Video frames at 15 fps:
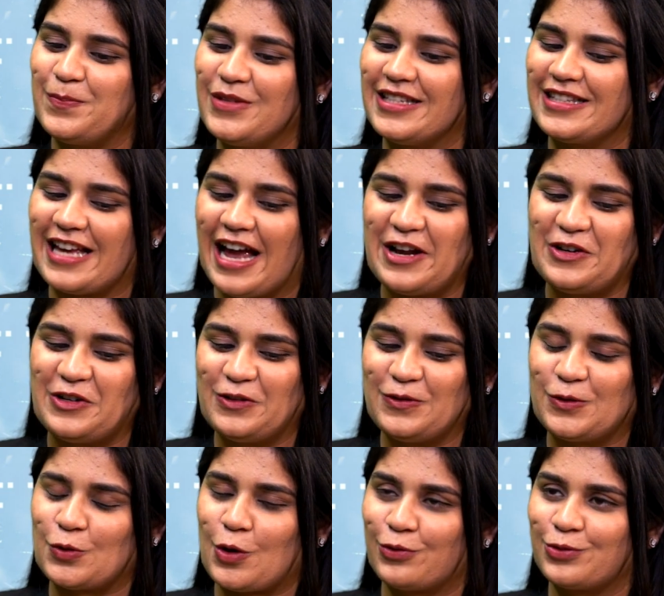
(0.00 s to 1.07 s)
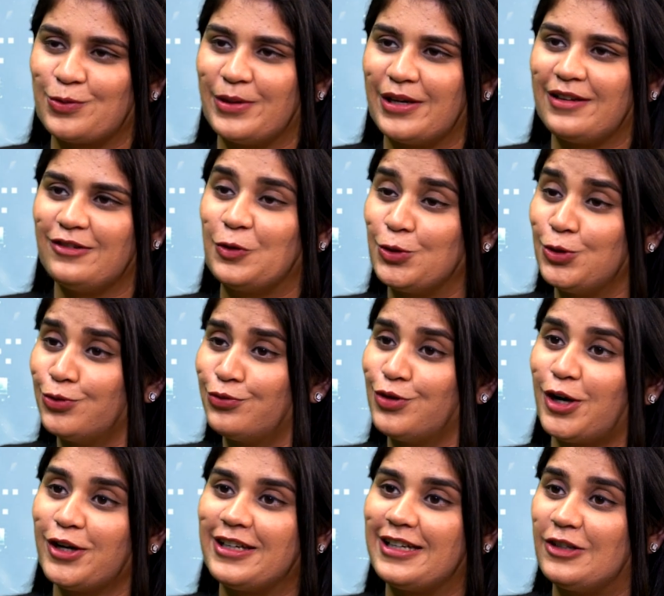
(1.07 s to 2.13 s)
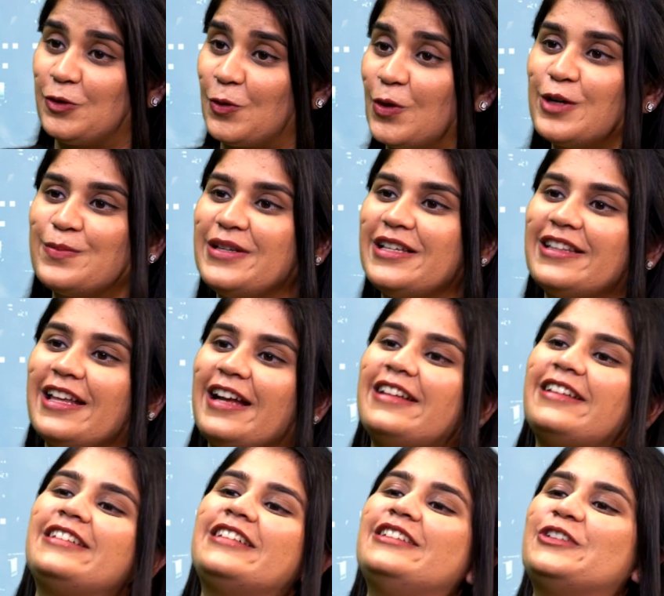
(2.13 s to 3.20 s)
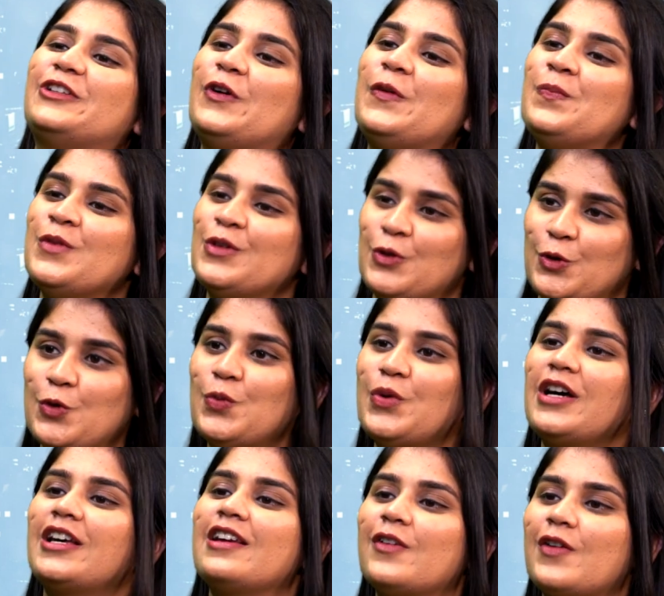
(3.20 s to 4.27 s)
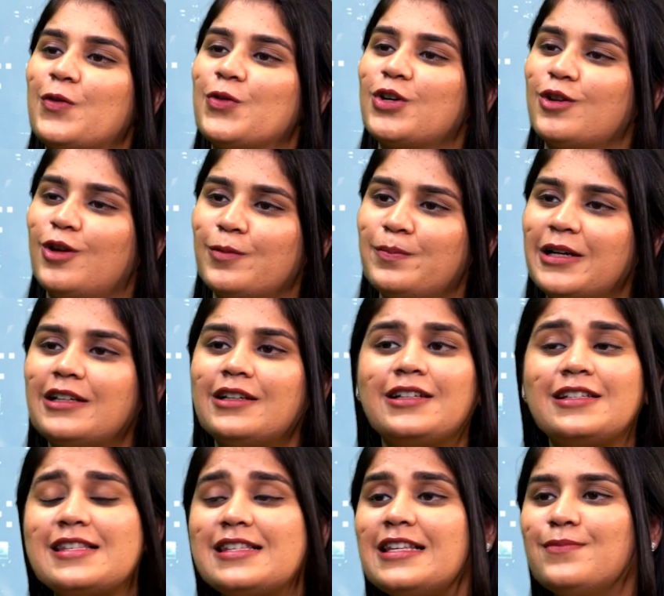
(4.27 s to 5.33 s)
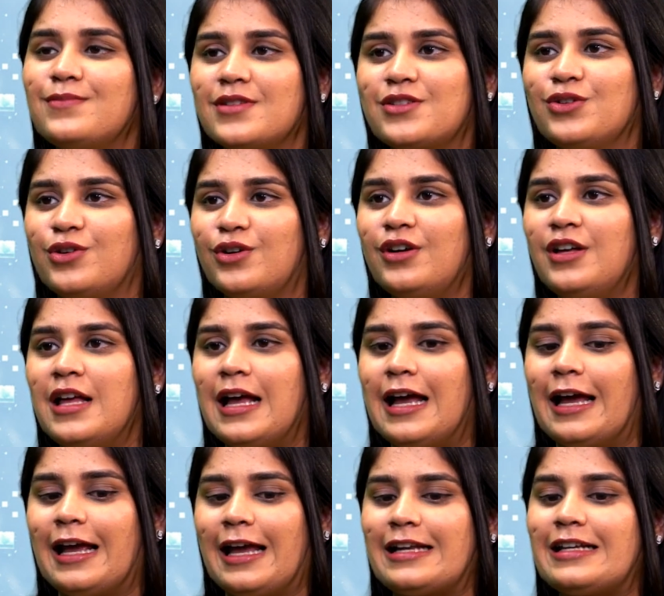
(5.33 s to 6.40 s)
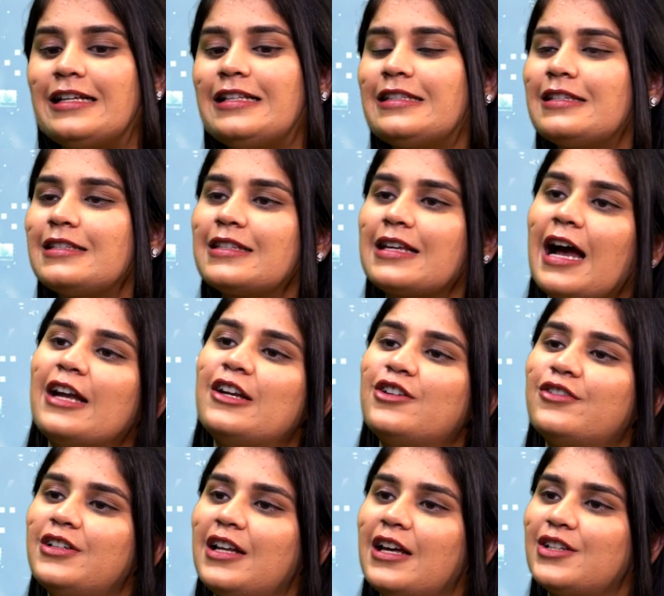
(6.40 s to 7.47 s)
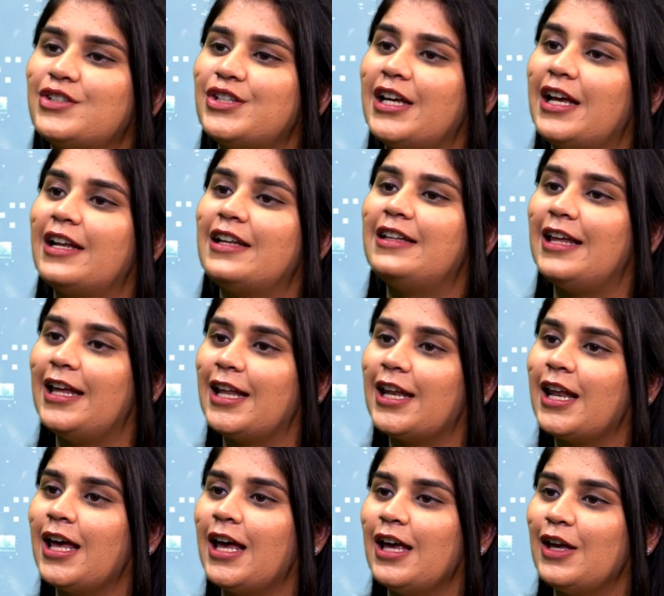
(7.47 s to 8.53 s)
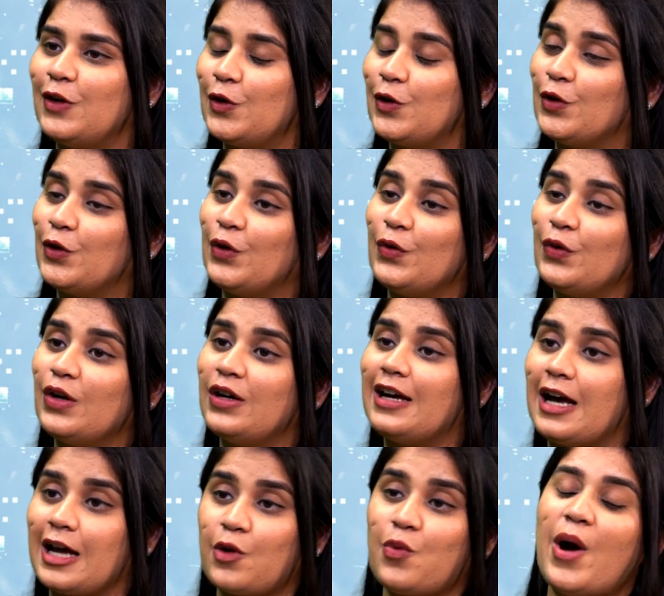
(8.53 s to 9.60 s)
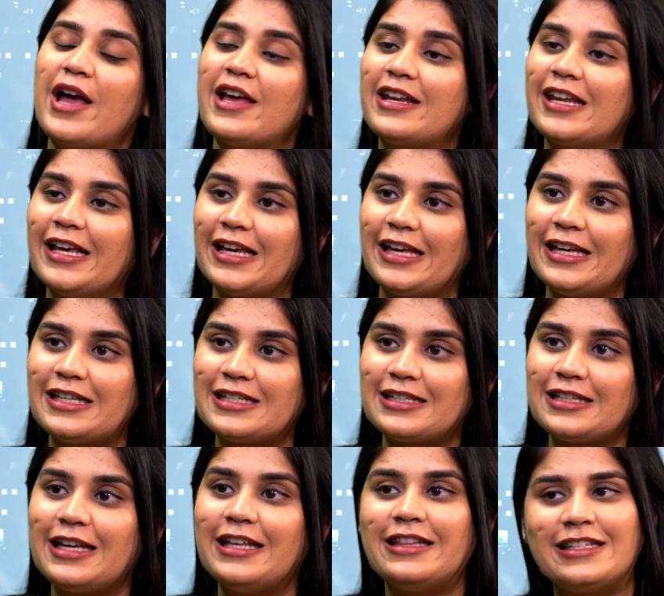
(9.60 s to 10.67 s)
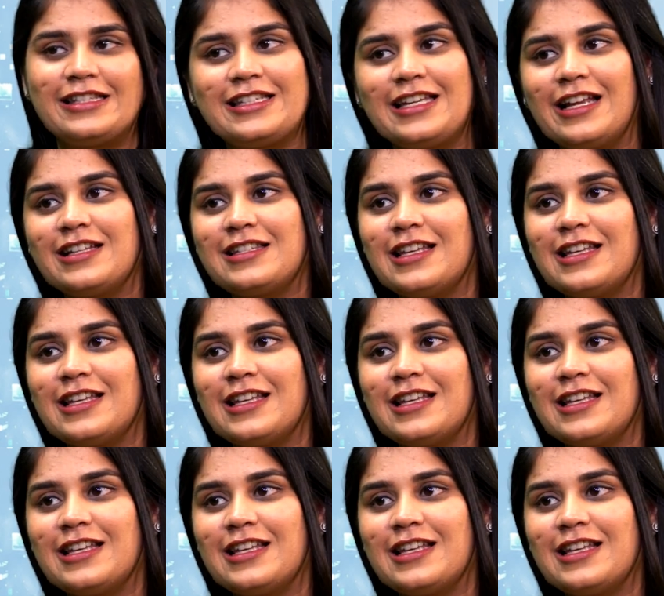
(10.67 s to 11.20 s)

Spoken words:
this kind of software, though you've not told me that, you're working round the clock, but it seems, getting this kind of industry and then, acquiring it in the States